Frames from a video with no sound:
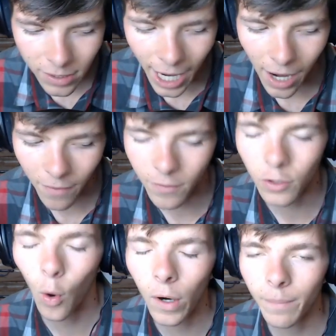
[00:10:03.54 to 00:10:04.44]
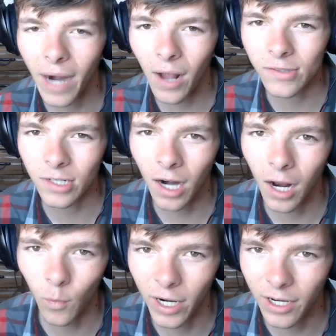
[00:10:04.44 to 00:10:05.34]
out of the Tor browser
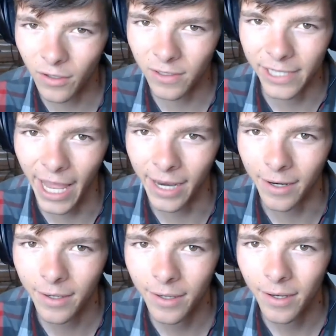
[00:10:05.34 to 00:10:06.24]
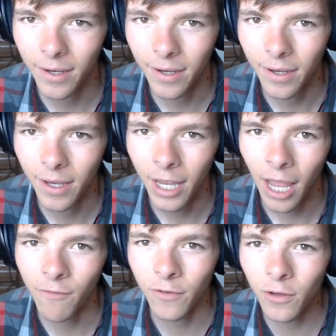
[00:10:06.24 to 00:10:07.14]
on Windows ten.
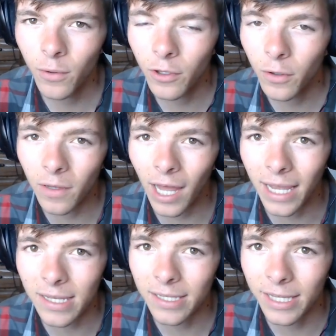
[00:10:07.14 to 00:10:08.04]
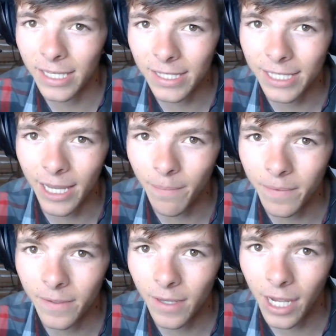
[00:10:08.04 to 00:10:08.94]
If you utilize these
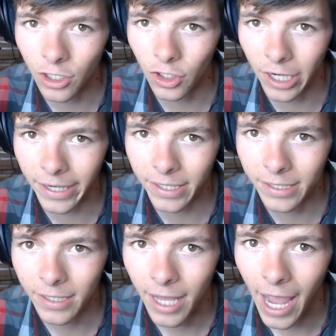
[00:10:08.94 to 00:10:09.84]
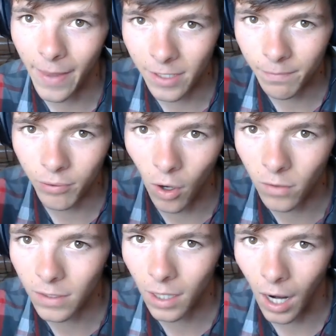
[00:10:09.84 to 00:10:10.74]
tips and tricks and these
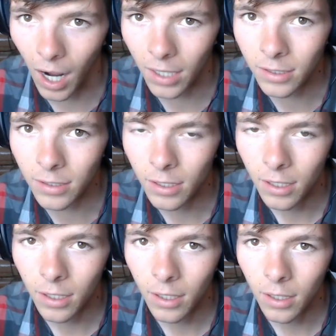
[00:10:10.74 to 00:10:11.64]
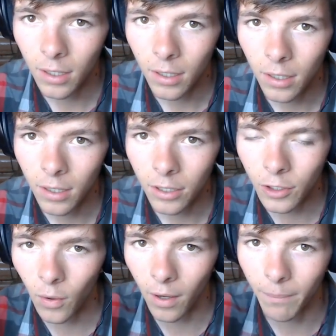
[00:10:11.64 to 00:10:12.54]
pros and cons to
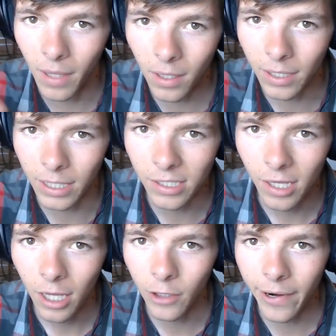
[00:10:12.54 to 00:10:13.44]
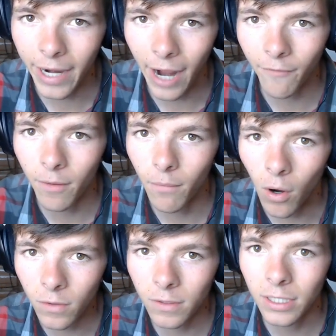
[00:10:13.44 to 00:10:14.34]
your abilities, you can have the
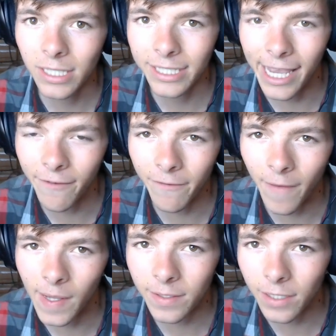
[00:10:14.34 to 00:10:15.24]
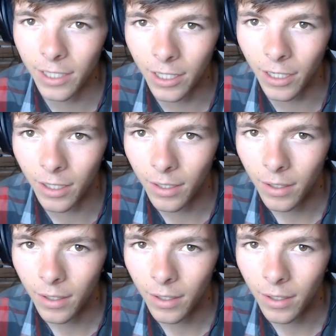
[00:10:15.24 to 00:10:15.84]
most safe and secure